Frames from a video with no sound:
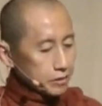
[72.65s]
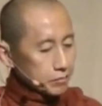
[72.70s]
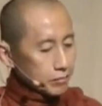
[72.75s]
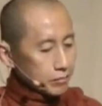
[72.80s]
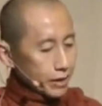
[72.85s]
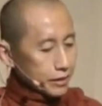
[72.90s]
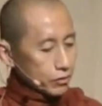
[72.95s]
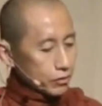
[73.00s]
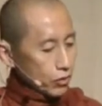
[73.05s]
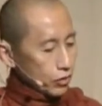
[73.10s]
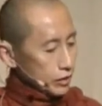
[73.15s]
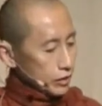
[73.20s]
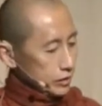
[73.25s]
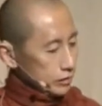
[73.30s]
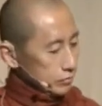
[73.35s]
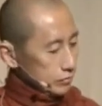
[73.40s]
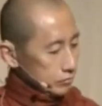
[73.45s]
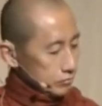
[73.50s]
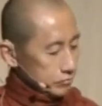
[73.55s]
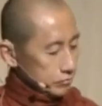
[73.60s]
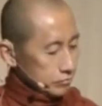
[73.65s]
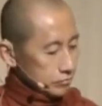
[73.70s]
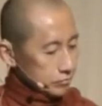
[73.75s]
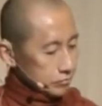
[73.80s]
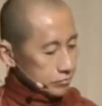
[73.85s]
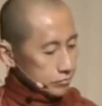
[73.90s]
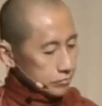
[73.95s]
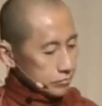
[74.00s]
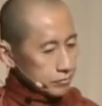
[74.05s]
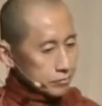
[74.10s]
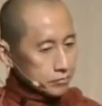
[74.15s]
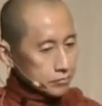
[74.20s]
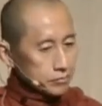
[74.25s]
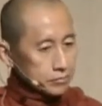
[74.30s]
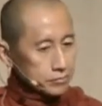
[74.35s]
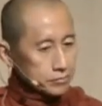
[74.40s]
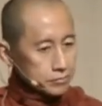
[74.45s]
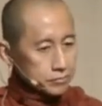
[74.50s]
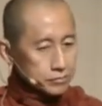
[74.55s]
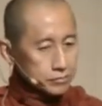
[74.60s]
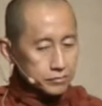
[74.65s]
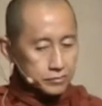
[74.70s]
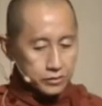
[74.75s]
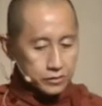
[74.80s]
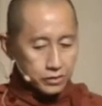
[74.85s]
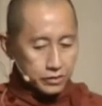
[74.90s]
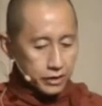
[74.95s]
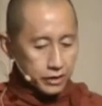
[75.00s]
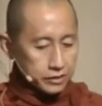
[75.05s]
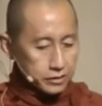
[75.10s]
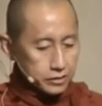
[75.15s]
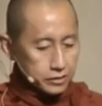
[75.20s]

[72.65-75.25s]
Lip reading: mind organ. Okay,